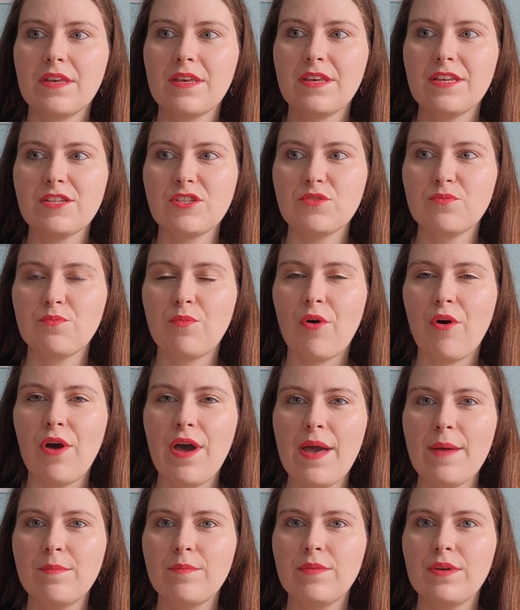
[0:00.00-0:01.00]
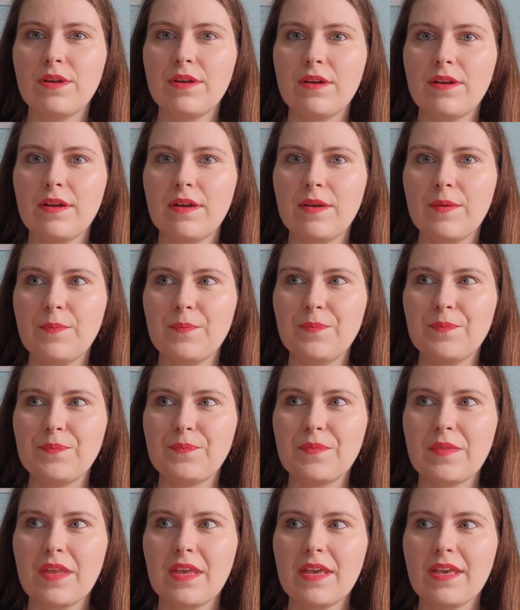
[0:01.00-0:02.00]
his poem um,
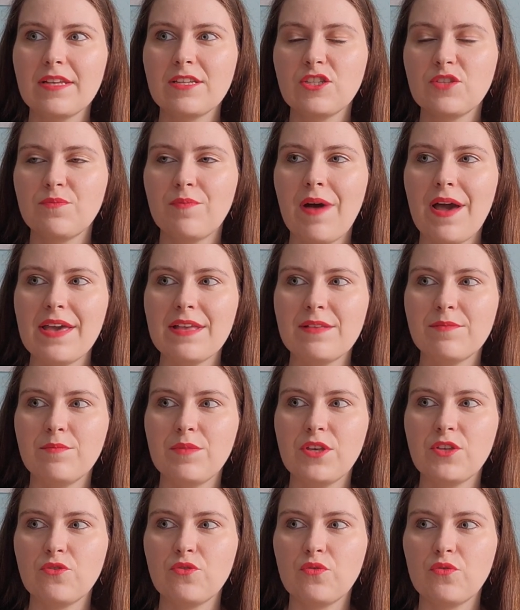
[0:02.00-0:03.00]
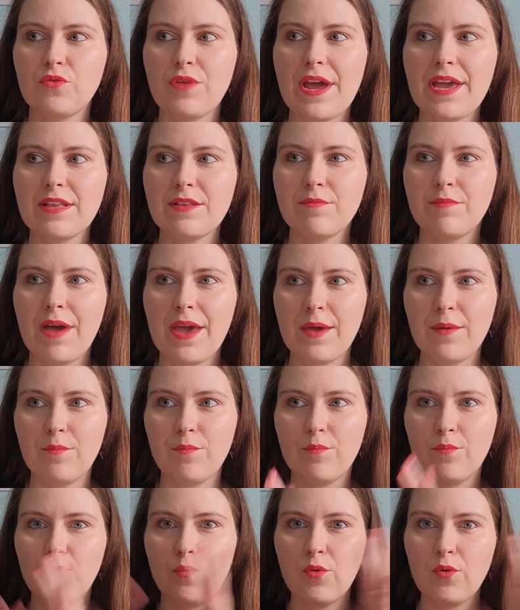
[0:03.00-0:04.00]
inspired me to write my
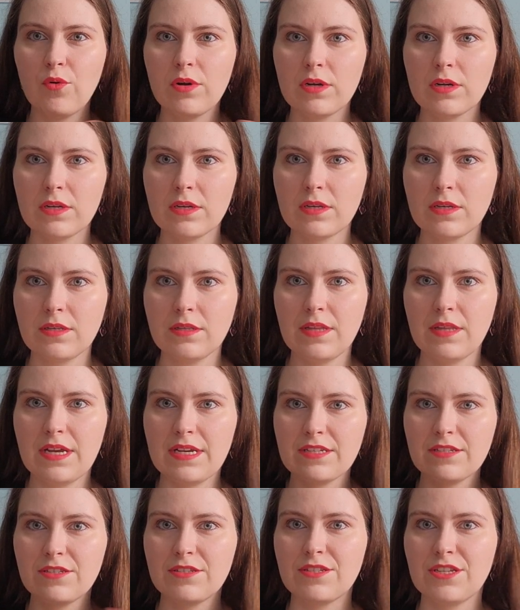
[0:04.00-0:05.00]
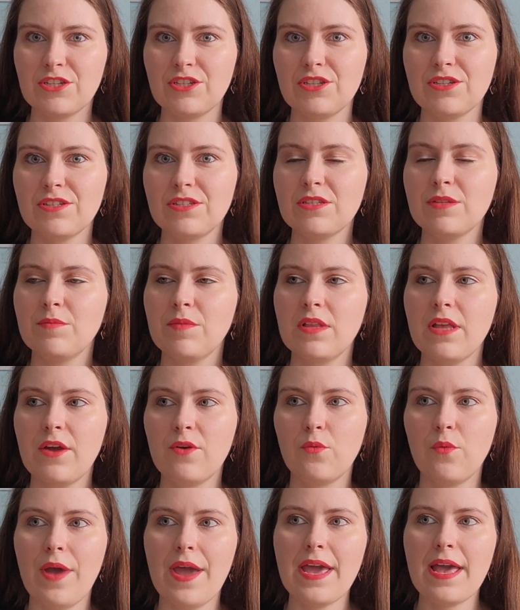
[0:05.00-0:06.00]
book in a, such a similar
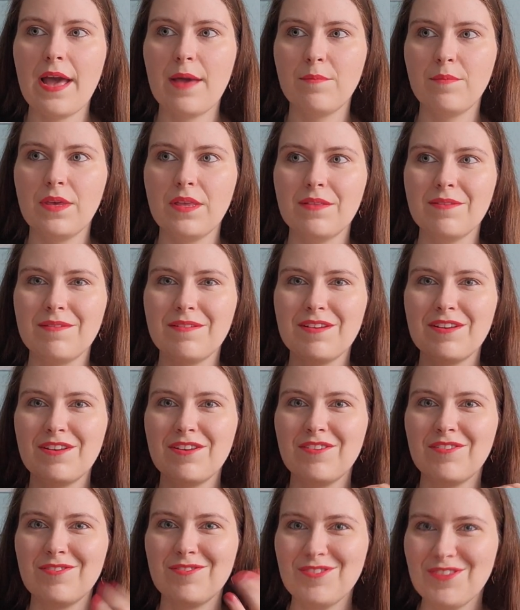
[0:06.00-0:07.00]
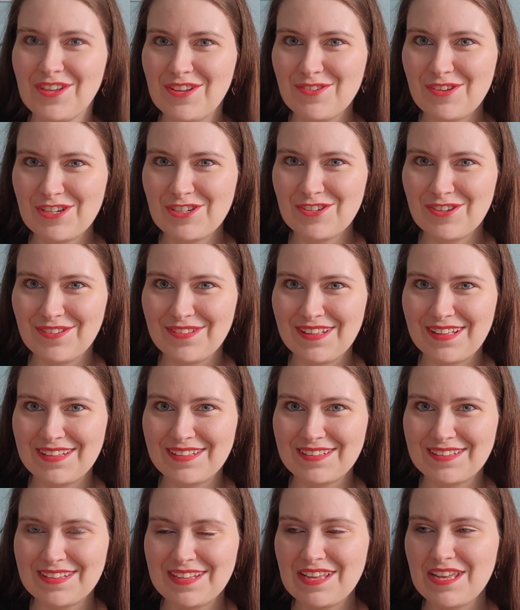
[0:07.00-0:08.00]
way. I mean, digressional.
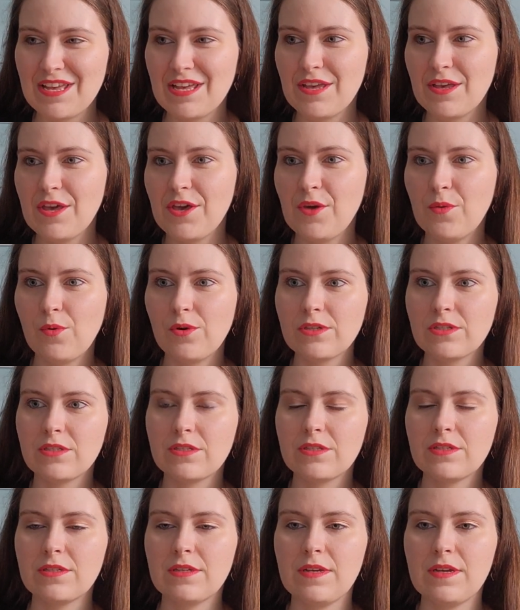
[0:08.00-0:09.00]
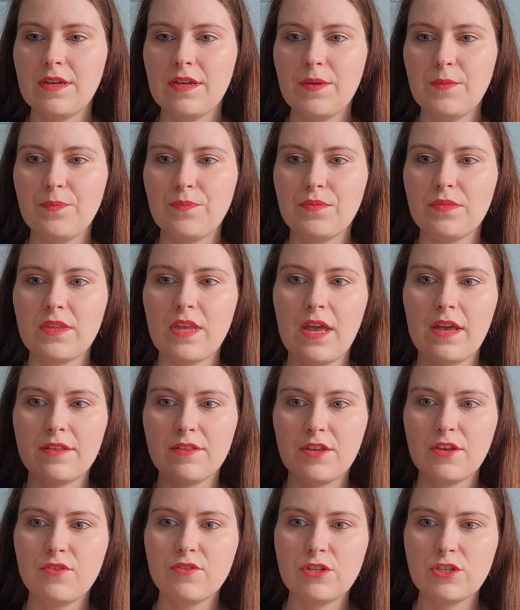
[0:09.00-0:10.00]
It was um, a
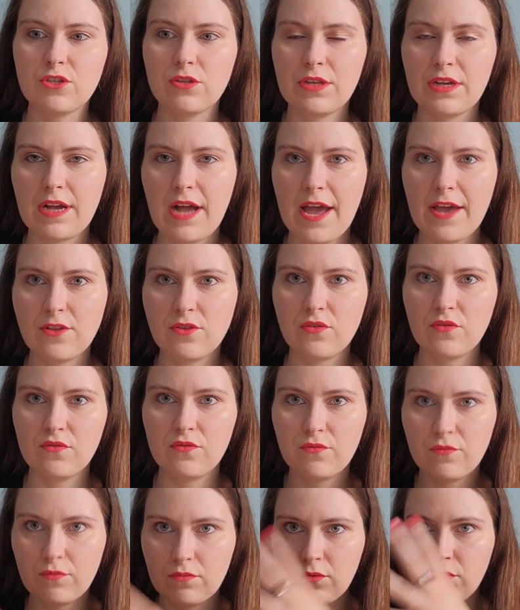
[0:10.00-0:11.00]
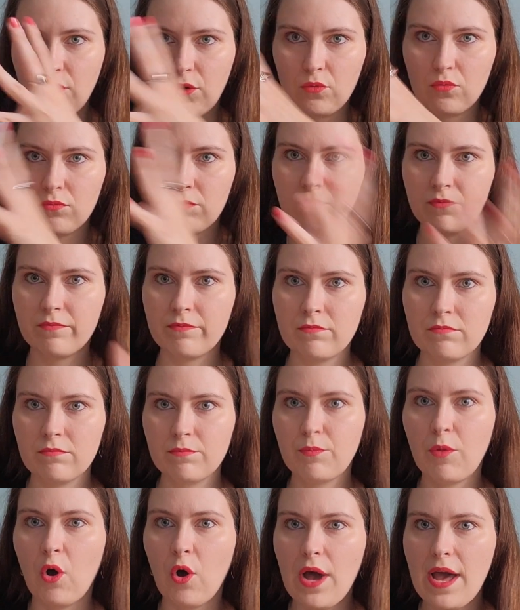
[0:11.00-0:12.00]
digressional kind of, you know,
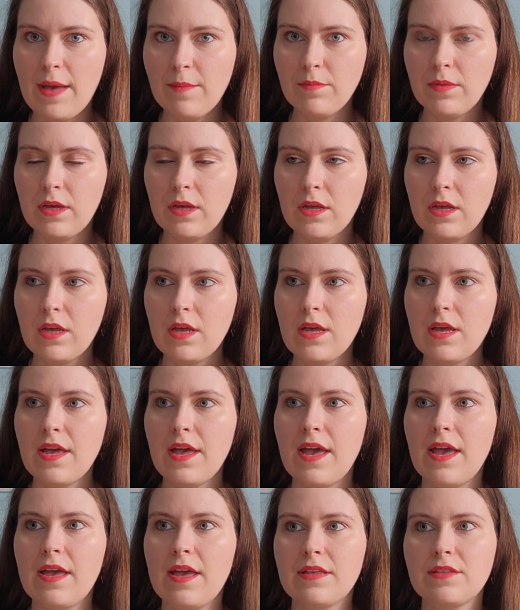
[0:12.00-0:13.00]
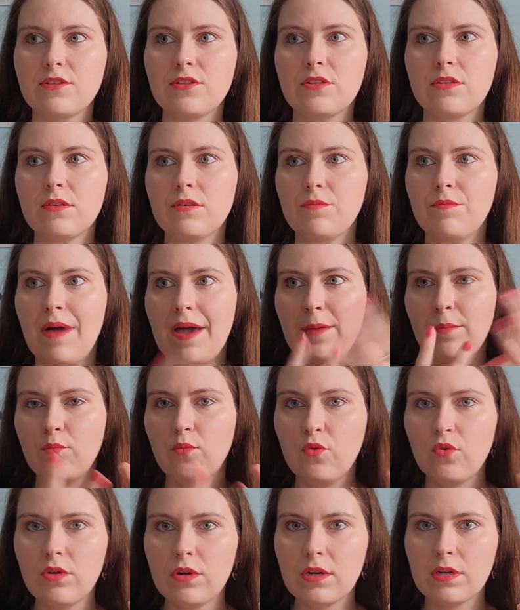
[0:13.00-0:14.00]
poem, and uh, my
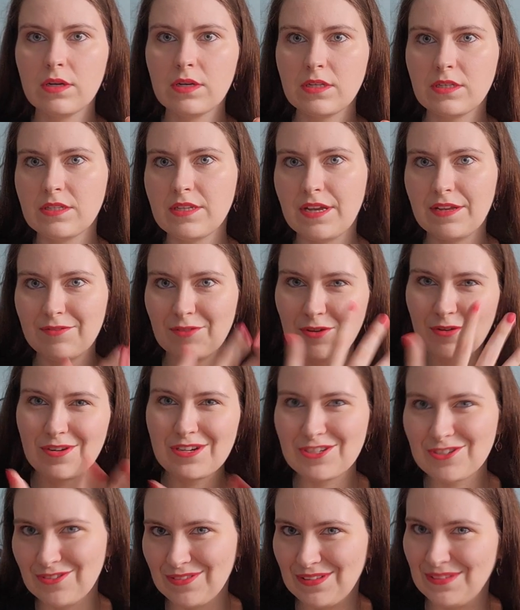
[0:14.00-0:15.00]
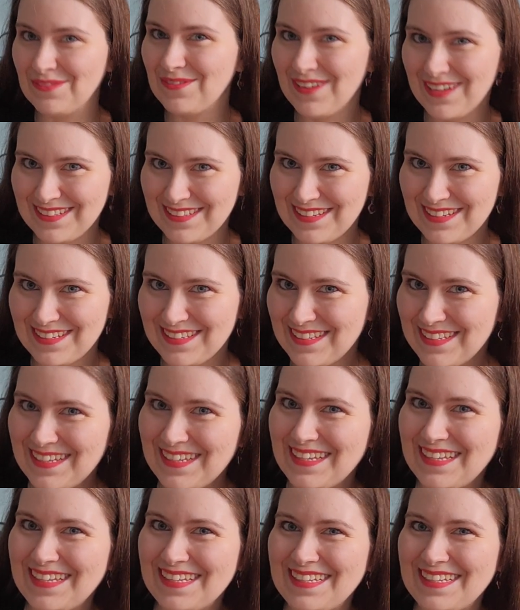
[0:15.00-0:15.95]
book is a digressional fantasy.